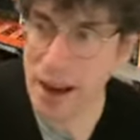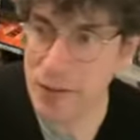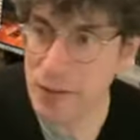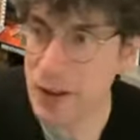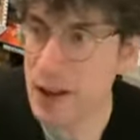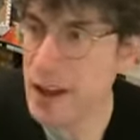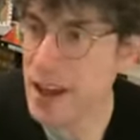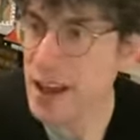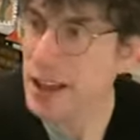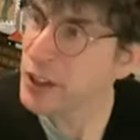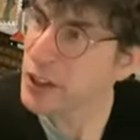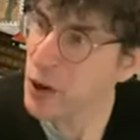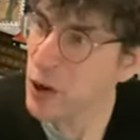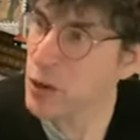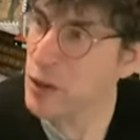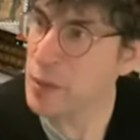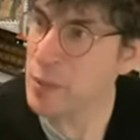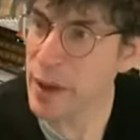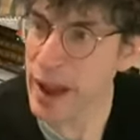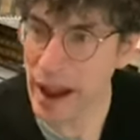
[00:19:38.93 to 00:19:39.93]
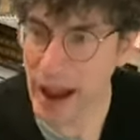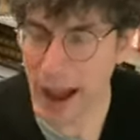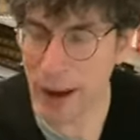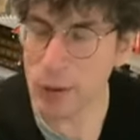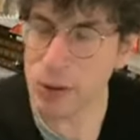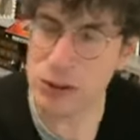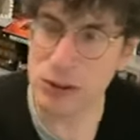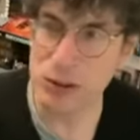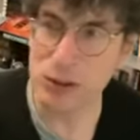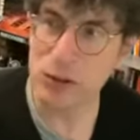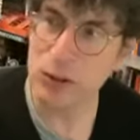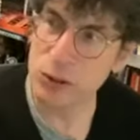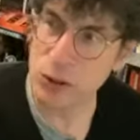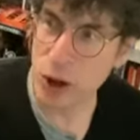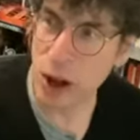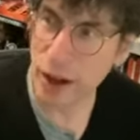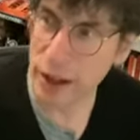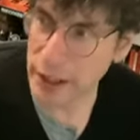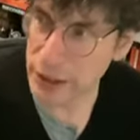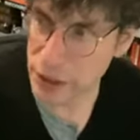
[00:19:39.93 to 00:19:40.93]
of, you know, the pet, I was
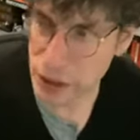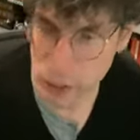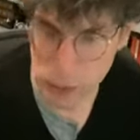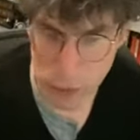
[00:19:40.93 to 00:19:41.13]
talking to